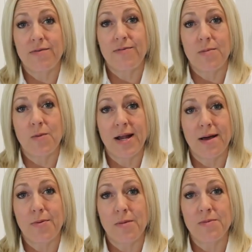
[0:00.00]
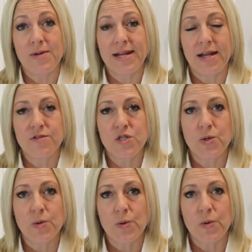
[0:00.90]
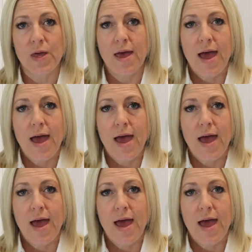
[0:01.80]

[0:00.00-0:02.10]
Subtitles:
from when I probably left school,